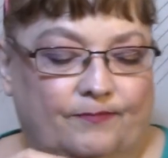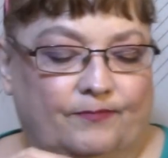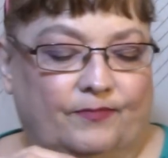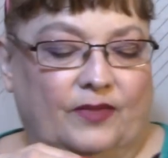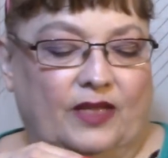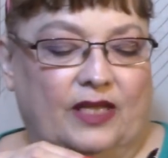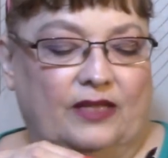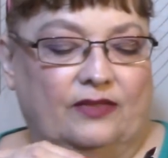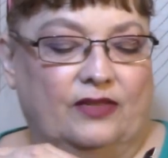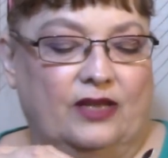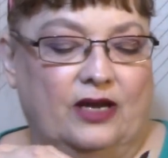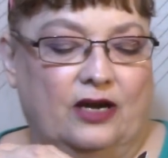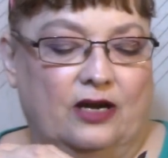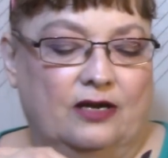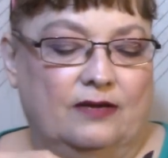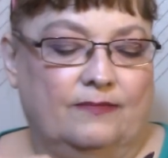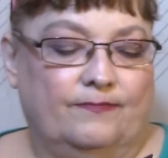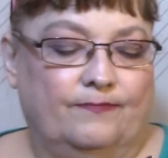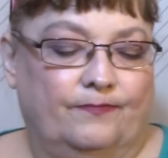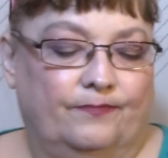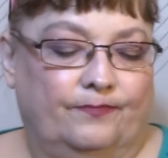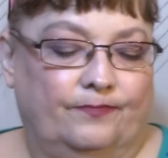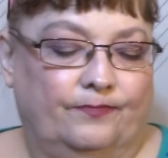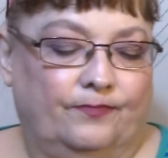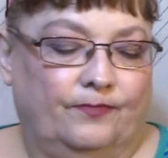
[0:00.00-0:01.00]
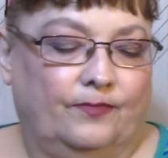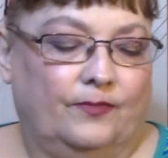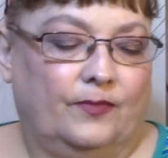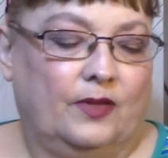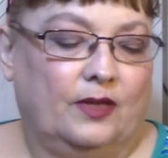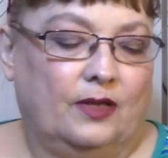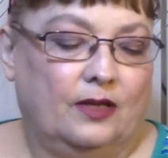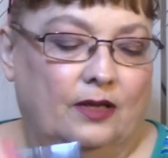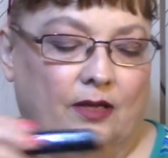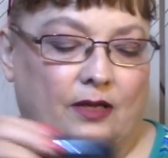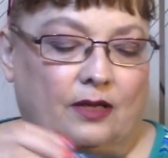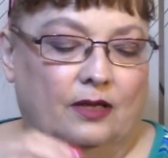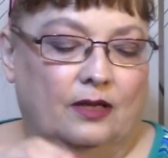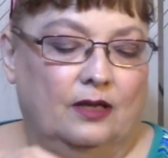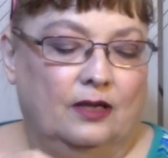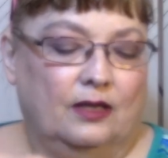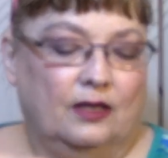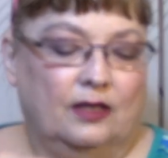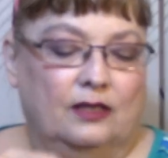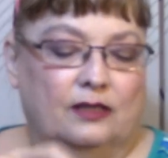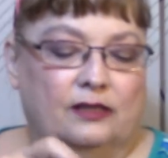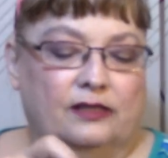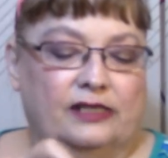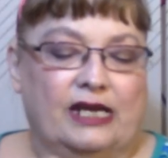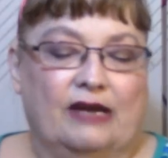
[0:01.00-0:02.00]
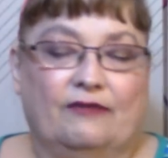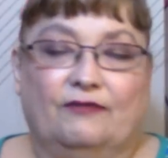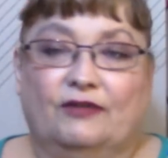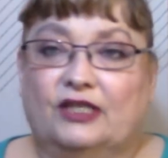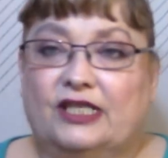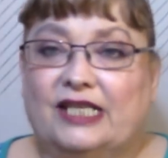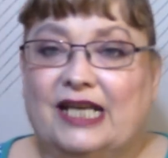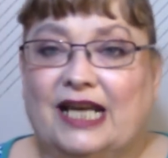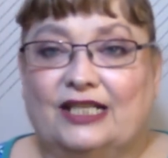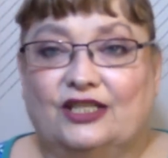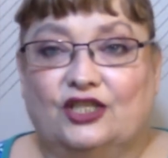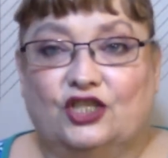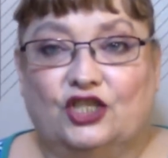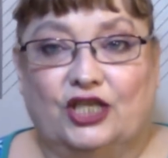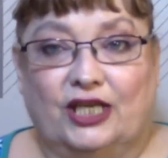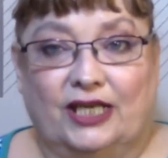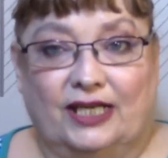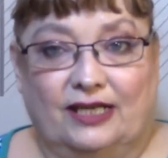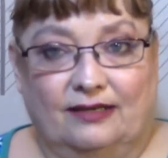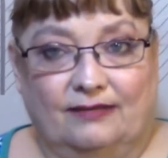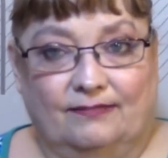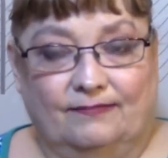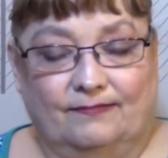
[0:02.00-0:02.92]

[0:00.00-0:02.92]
in there. Never touched it.